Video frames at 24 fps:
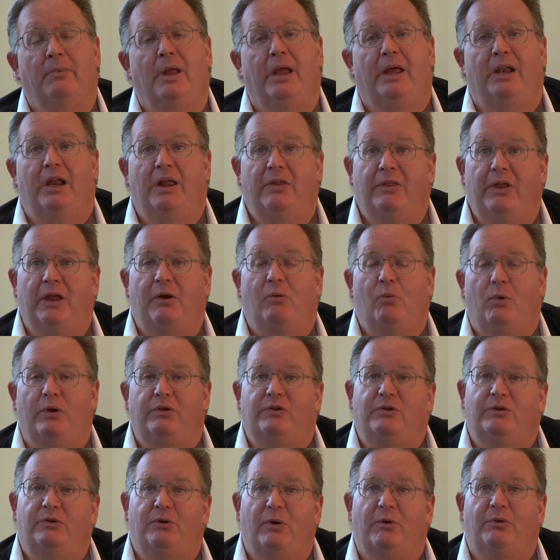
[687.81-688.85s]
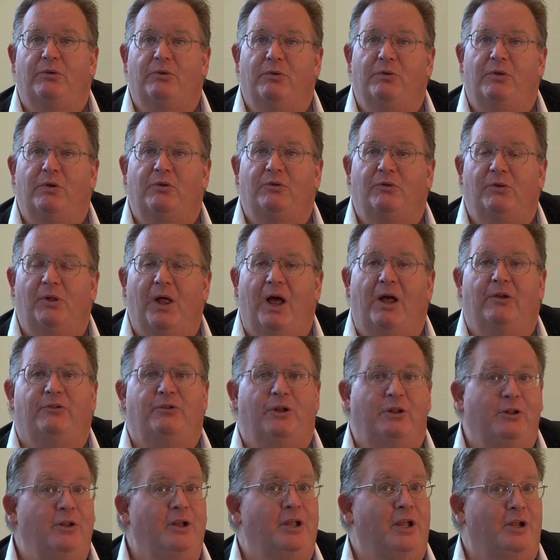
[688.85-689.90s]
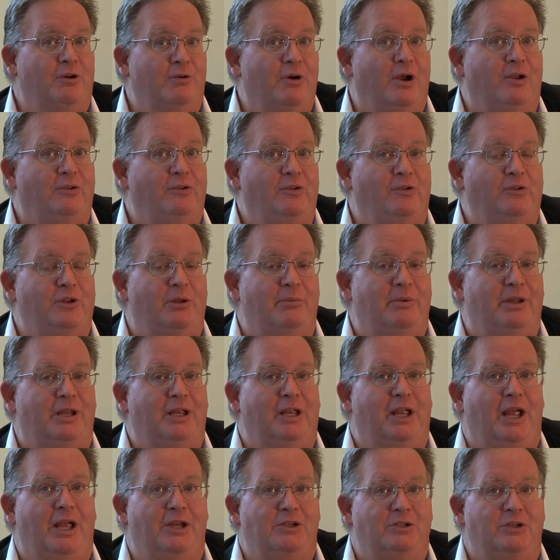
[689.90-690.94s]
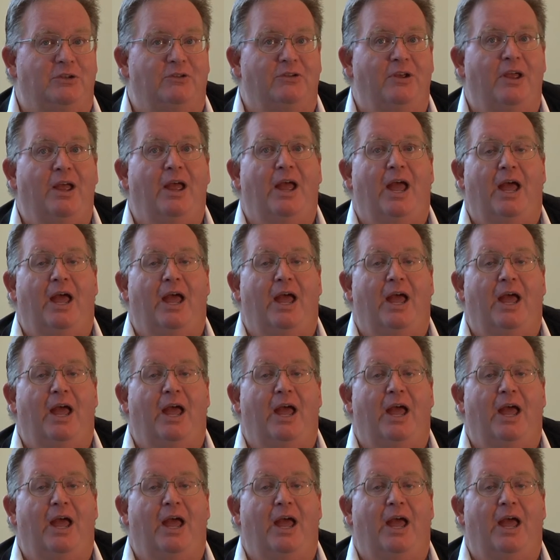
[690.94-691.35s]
And I think once you go through this class and look at crisis communications